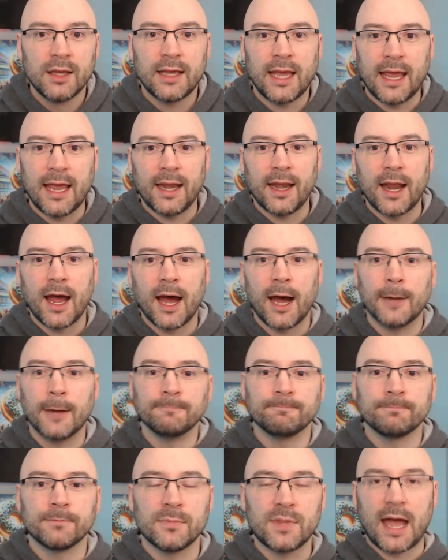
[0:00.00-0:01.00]
And
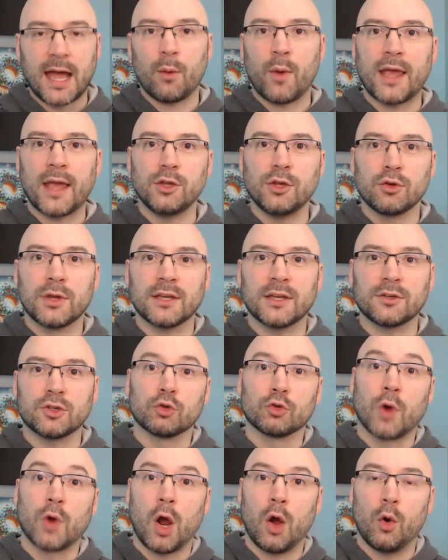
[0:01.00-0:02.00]
that way you get to
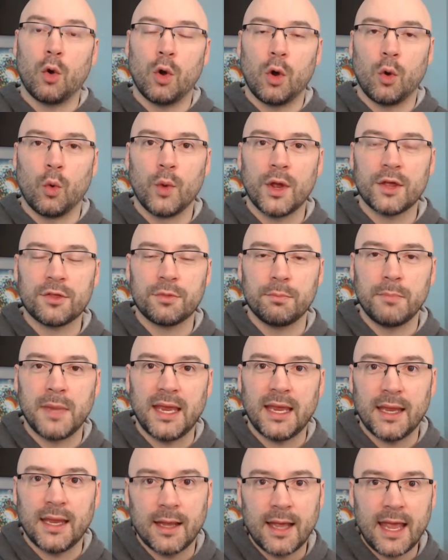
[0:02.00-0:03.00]
grow with
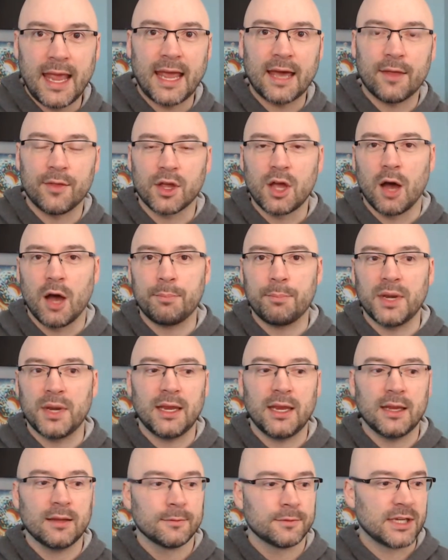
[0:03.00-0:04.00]
me and the
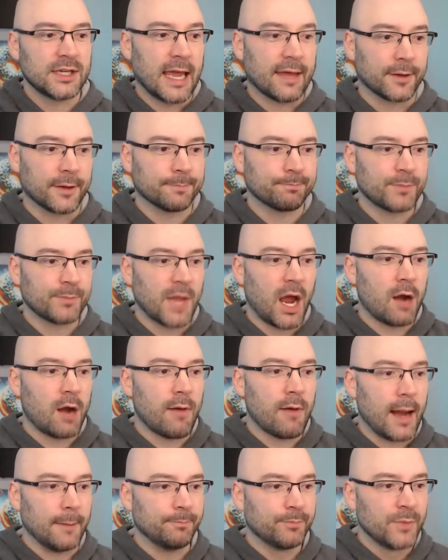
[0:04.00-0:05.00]
company together. All
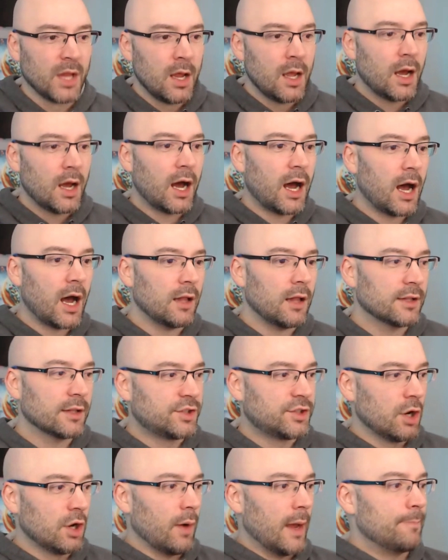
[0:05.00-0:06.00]
right,
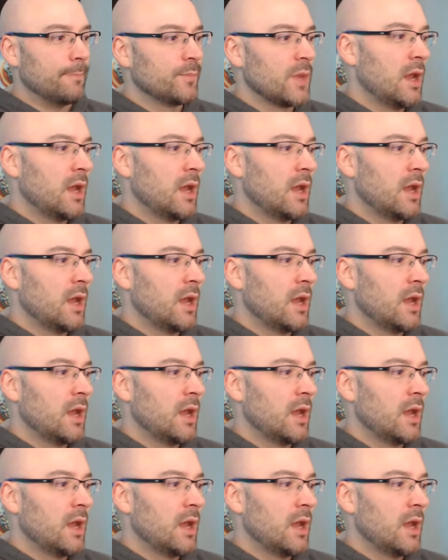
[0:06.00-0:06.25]
let's do it.